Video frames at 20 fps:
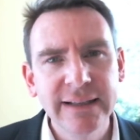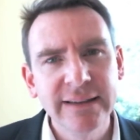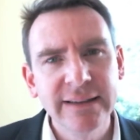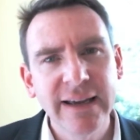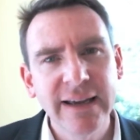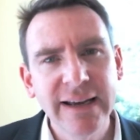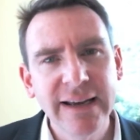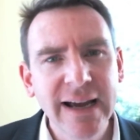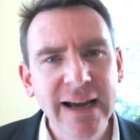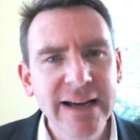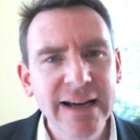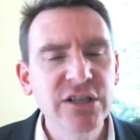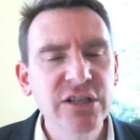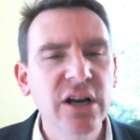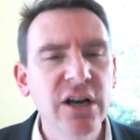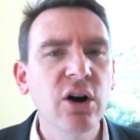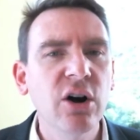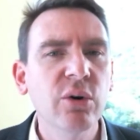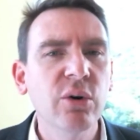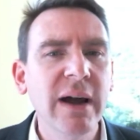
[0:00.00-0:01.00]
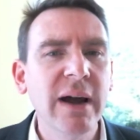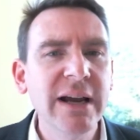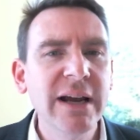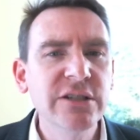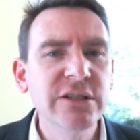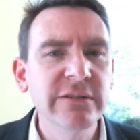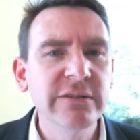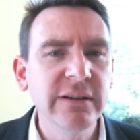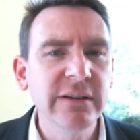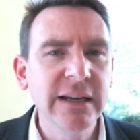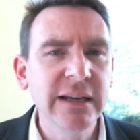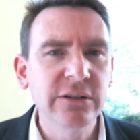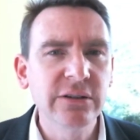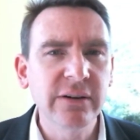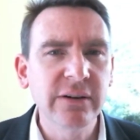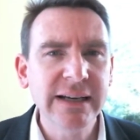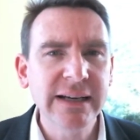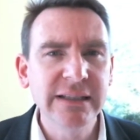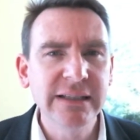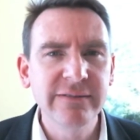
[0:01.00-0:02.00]
They engage in a whole range of
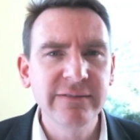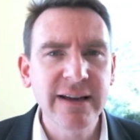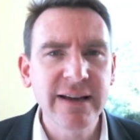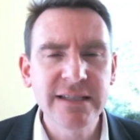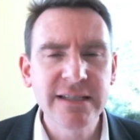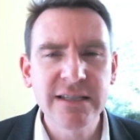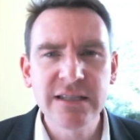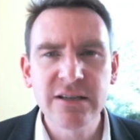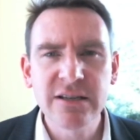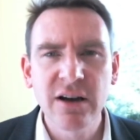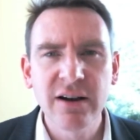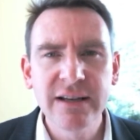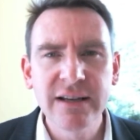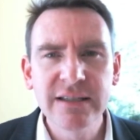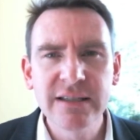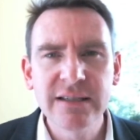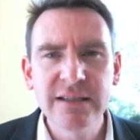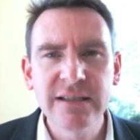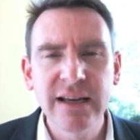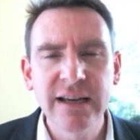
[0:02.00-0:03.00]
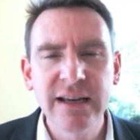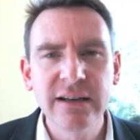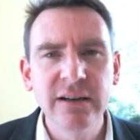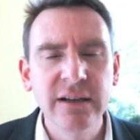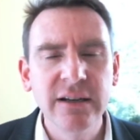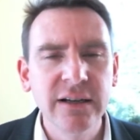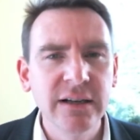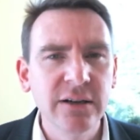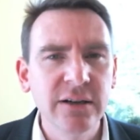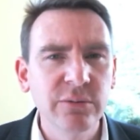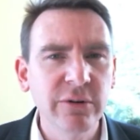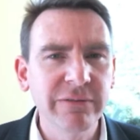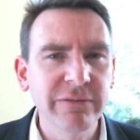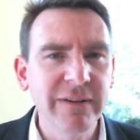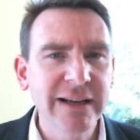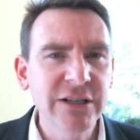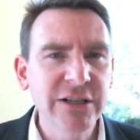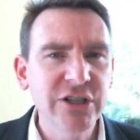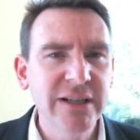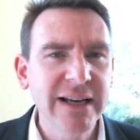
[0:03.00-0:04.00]
interactive exercises and
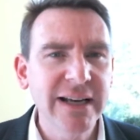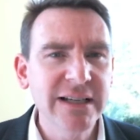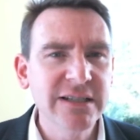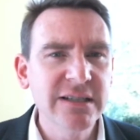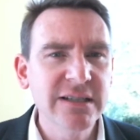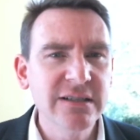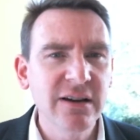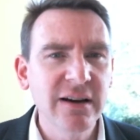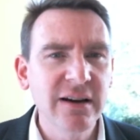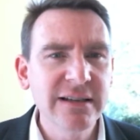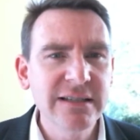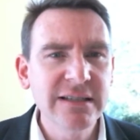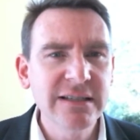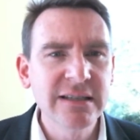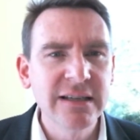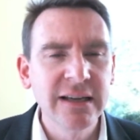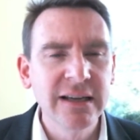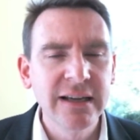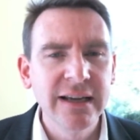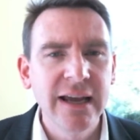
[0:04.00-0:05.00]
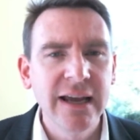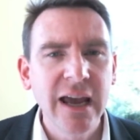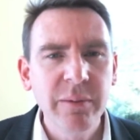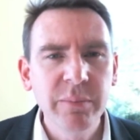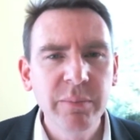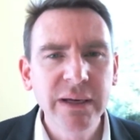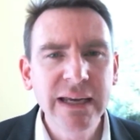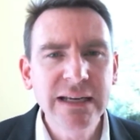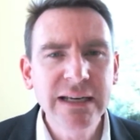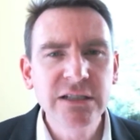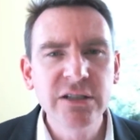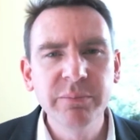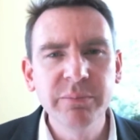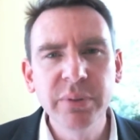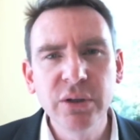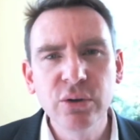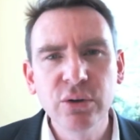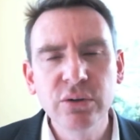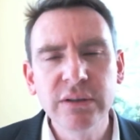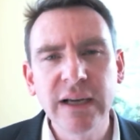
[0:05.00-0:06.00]
reflection exercises and begin to
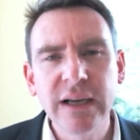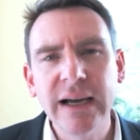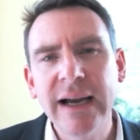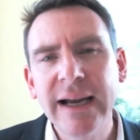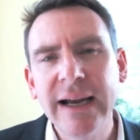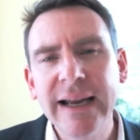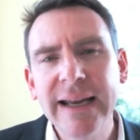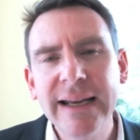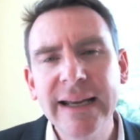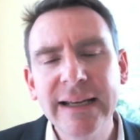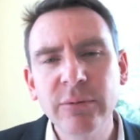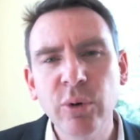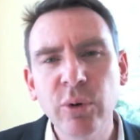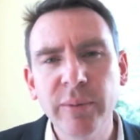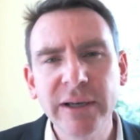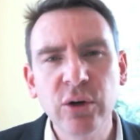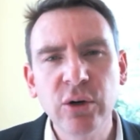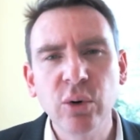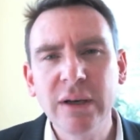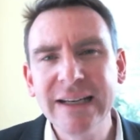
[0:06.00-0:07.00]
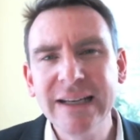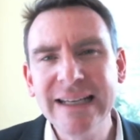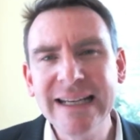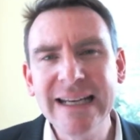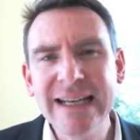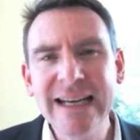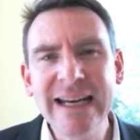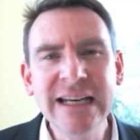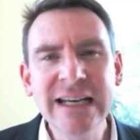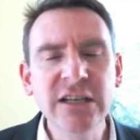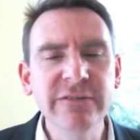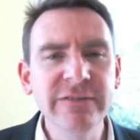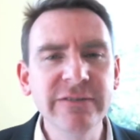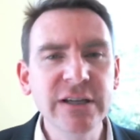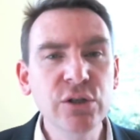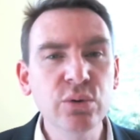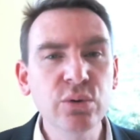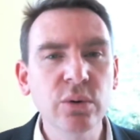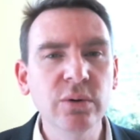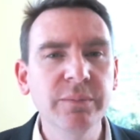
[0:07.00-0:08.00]
build what we call an
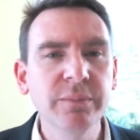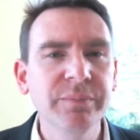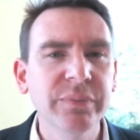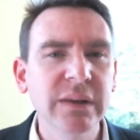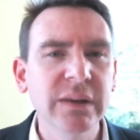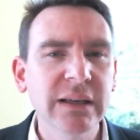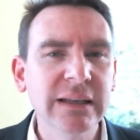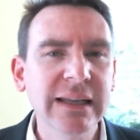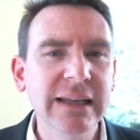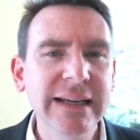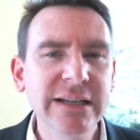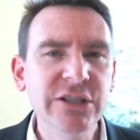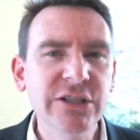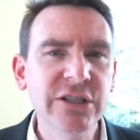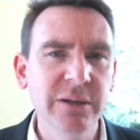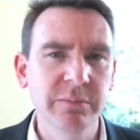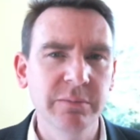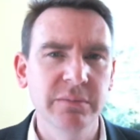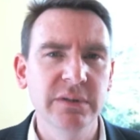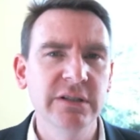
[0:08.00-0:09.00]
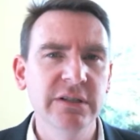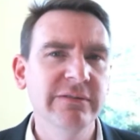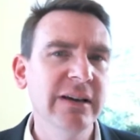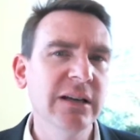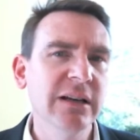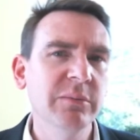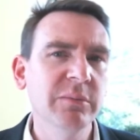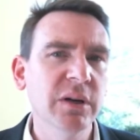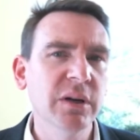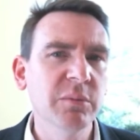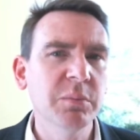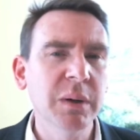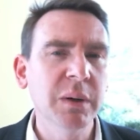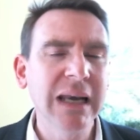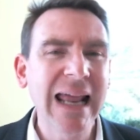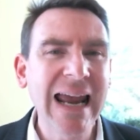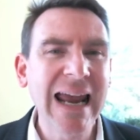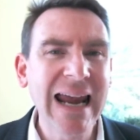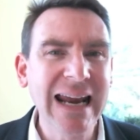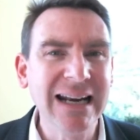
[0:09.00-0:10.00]
individual leadership development
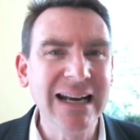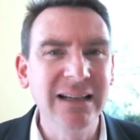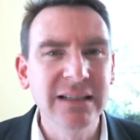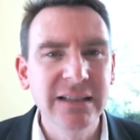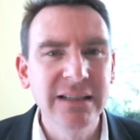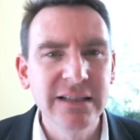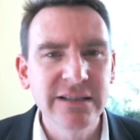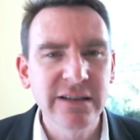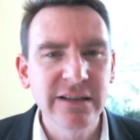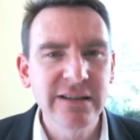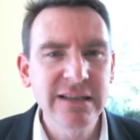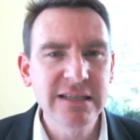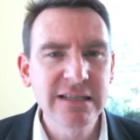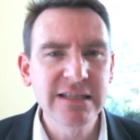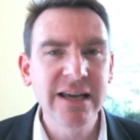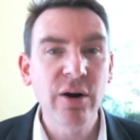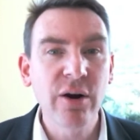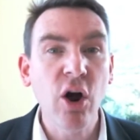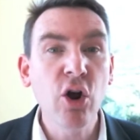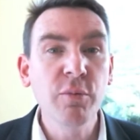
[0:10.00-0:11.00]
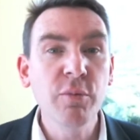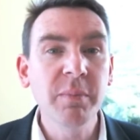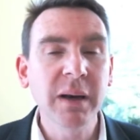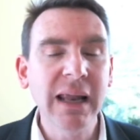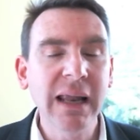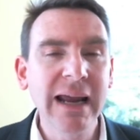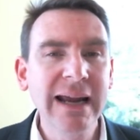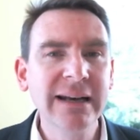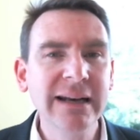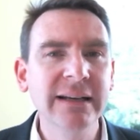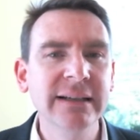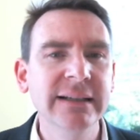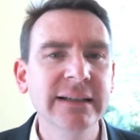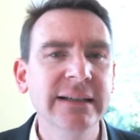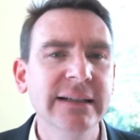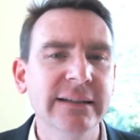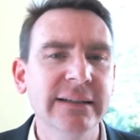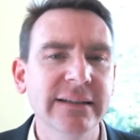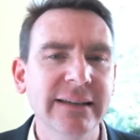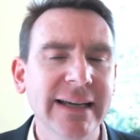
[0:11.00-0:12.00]
plan. So this is their own plan
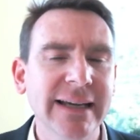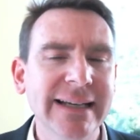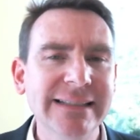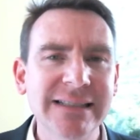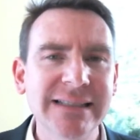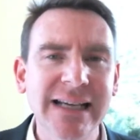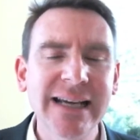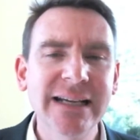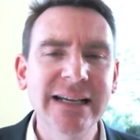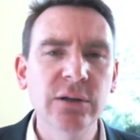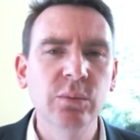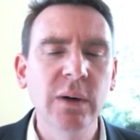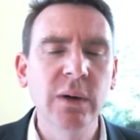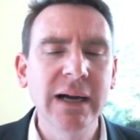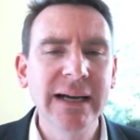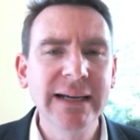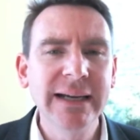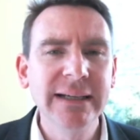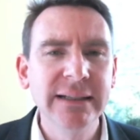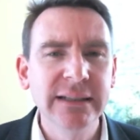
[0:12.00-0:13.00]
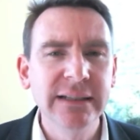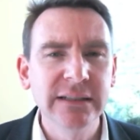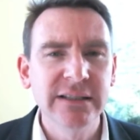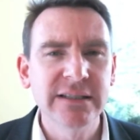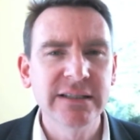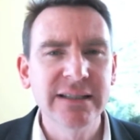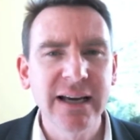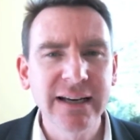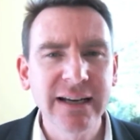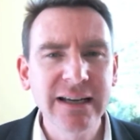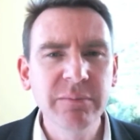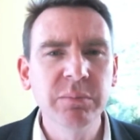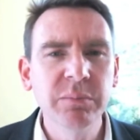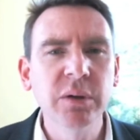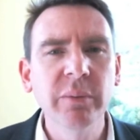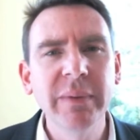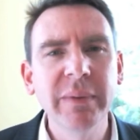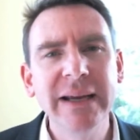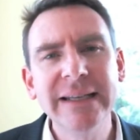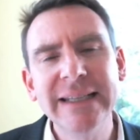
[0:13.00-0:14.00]
that they can take away to start
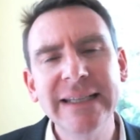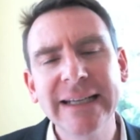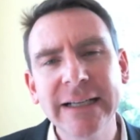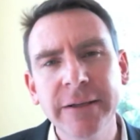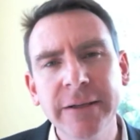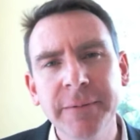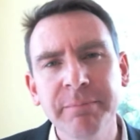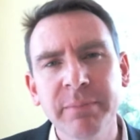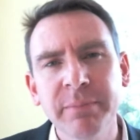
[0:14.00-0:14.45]
implementing